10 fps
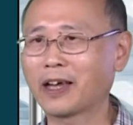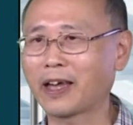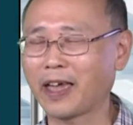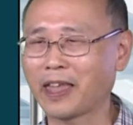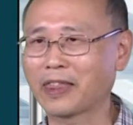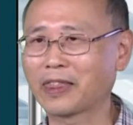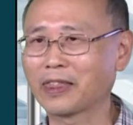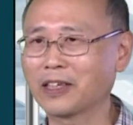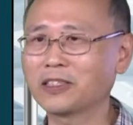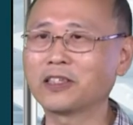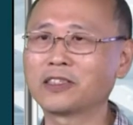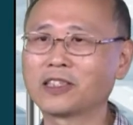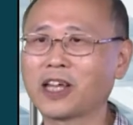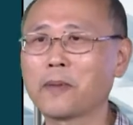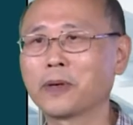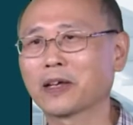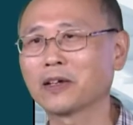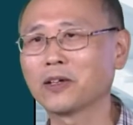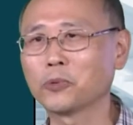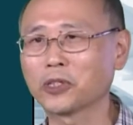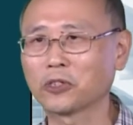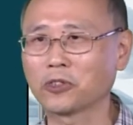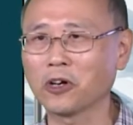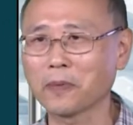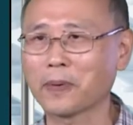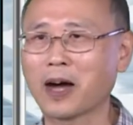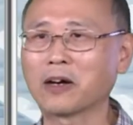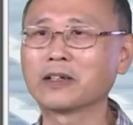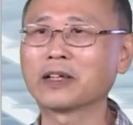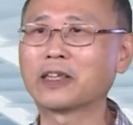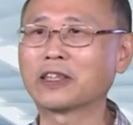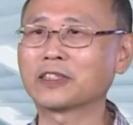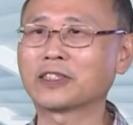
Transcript: And this is the topic we want to talk about in this